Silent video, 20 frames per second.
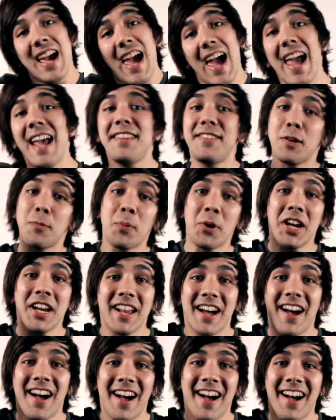Hey,
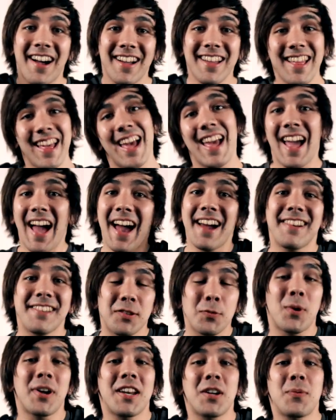Sabrina. I
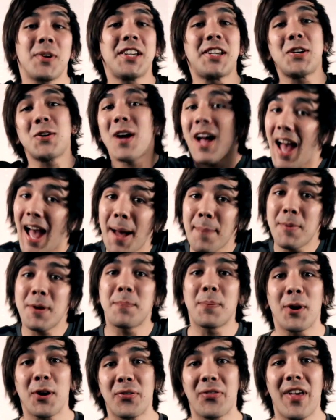just wanted to wish you a happy
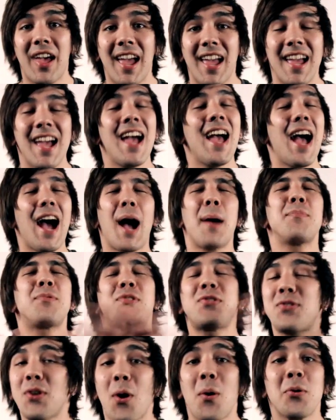birthday. I'm
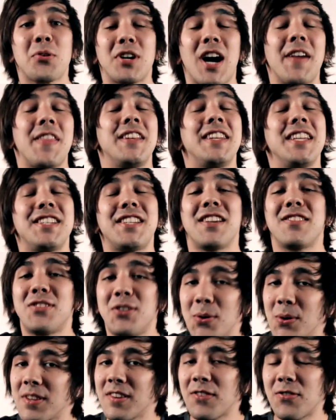so glad that DJ's
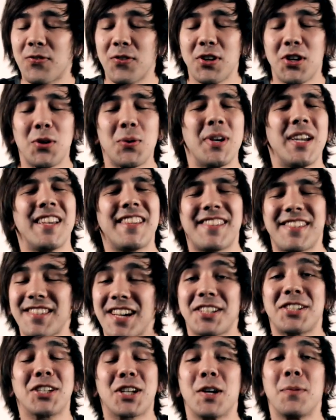doing this for you. He's
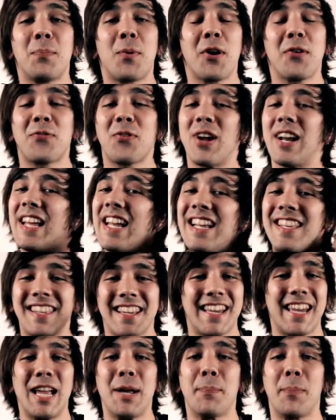such a good boyfriend. He's a
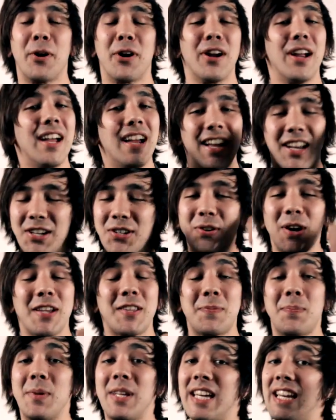keeper.
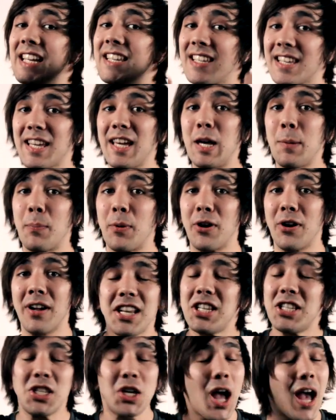Trust me, he's a keeper.
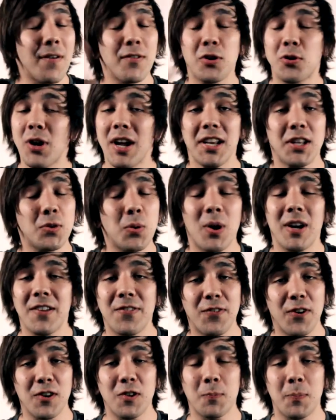You have a great
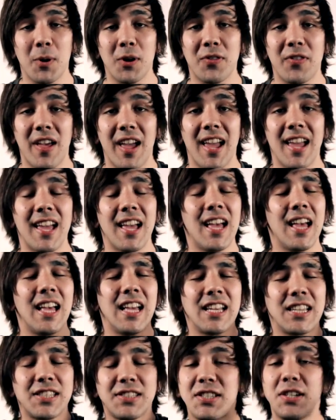21st birthday.
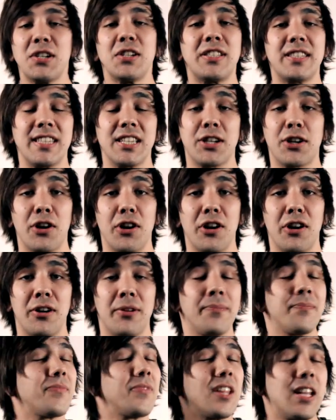Seriously,
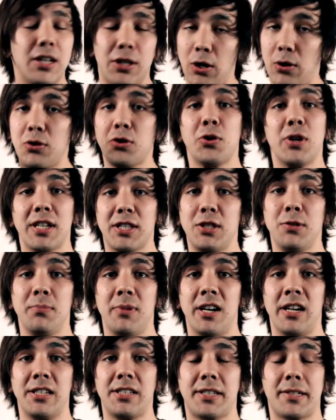girl, don't drink too
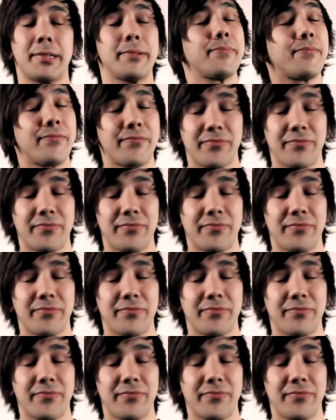much.